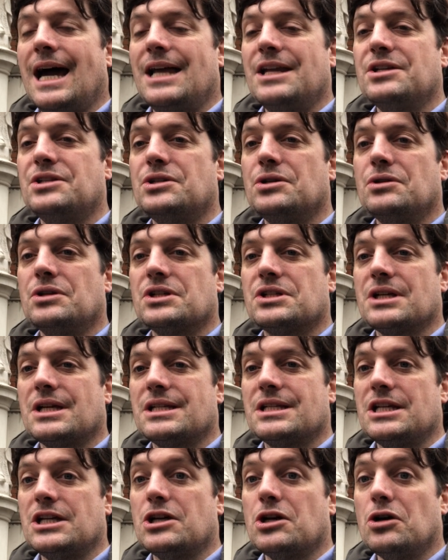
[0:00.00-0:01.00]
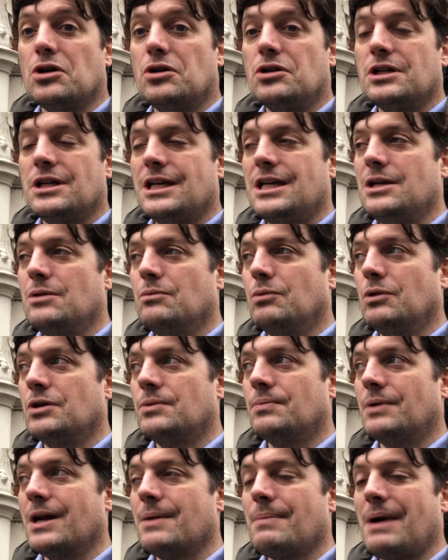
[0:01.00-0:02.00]
and as soon as, as he could, he
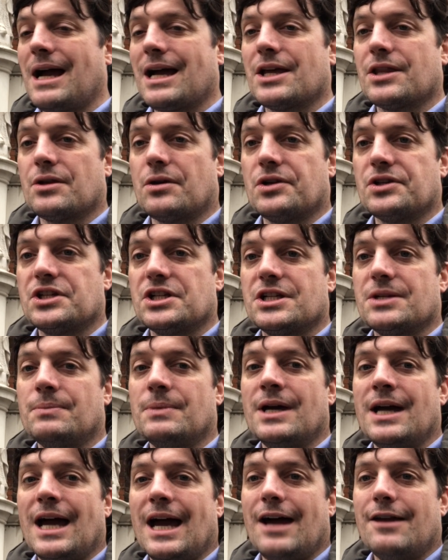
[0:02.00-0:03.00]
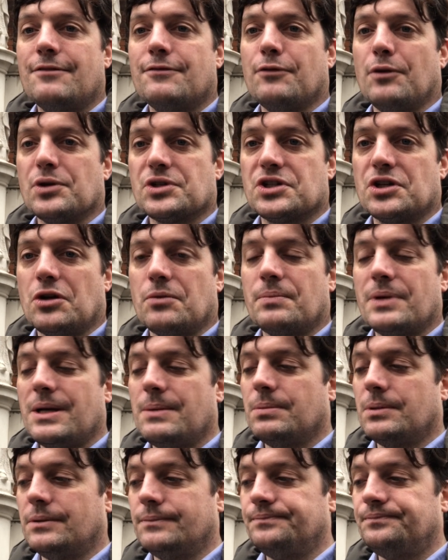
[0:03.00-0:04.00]
would bring back Catholicism and force it on
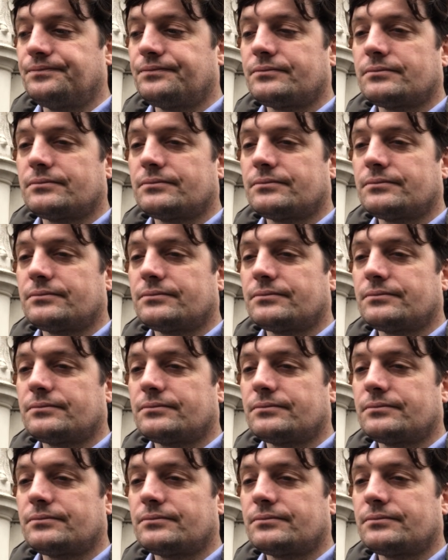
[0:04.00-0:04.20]
people.